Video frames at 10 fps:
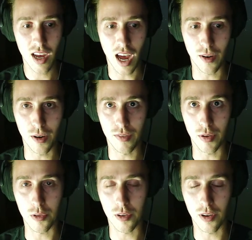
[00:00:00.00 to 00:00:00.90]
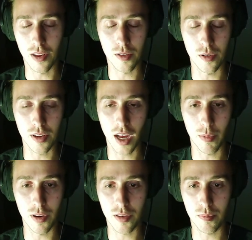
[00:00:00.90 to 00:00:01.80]
I don't know if it was going this whole
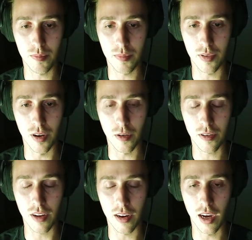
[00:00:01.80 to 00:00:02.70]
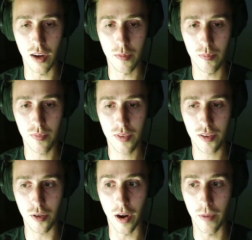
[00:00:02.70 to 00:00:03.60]
time. I just noticed it now.
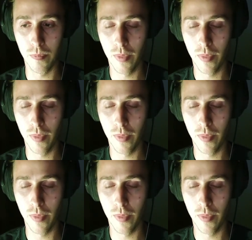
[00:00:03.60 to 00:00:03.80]
Sorry.